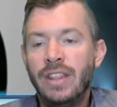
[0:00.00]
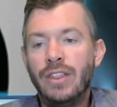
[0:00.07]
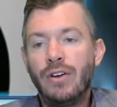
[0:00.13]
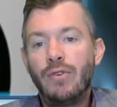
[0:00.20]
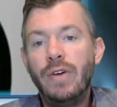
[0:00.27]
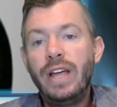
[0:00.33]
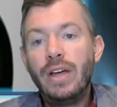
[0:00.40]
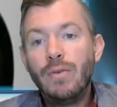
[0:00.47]
the
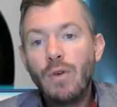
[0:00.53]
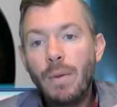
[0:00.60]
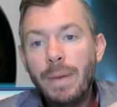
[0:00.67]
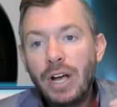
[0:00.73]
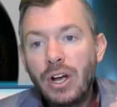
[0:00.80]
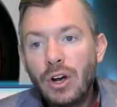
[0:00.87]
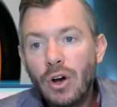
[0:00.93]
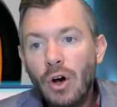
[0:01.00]
Greek and
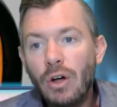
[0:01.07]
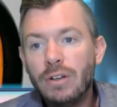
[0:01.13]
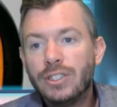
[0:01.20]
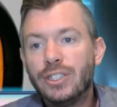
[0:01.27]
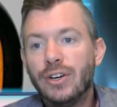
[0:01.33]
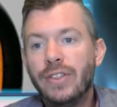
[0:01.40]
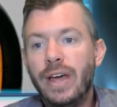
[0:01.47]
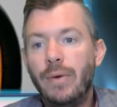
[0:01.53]
Roman
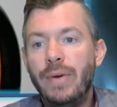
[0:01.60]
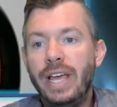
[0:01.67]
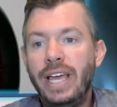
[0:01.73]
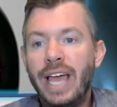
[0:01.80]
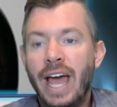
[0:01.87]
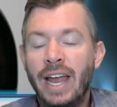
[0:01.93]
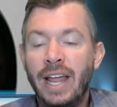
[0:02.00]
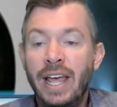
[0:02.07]
culture that we
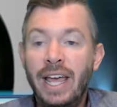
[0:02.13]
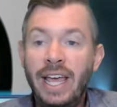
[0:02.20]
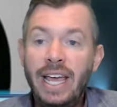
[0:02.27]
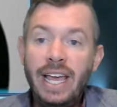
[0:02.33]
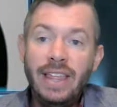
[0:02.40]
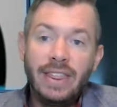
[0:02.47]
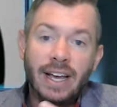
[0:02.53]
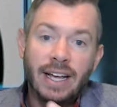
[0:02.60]
get
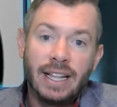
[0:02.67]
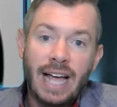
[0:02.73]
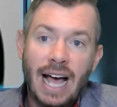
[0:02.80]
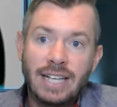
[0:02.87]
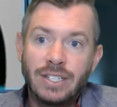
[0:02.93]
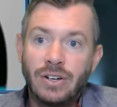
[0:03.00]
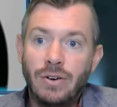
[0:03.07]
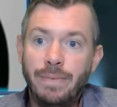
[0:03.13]
in the
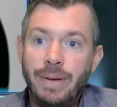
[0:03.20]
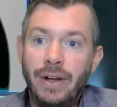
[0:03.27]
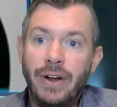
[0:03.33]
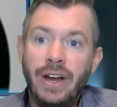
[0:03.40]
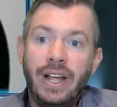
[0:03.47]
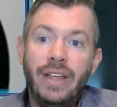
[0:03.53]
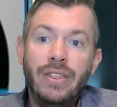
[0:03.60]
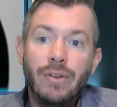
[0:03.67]
classical
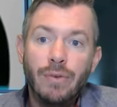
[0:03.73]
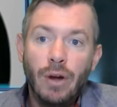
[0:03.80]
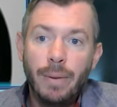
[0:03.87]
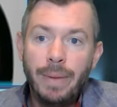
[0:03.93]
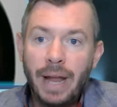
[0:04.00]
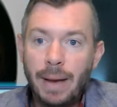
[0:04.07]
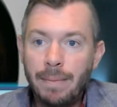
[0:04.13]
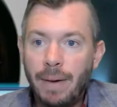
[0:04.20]
period in the
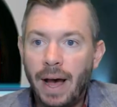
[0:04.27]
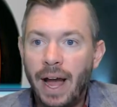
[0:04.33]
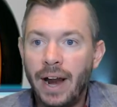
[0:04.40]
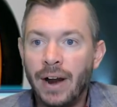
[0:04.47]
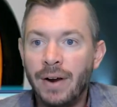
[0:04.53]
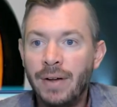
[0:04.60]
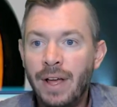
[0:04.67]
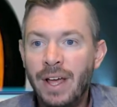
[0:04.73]
Roman
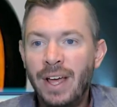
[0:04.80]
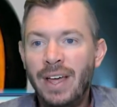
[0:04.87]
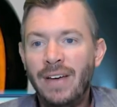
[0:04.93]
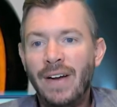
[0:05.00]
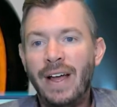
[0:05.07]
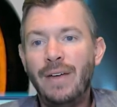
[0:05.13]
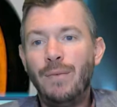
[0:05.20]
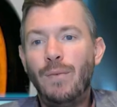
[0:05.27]
Empire,
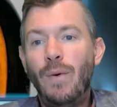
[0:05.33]
right?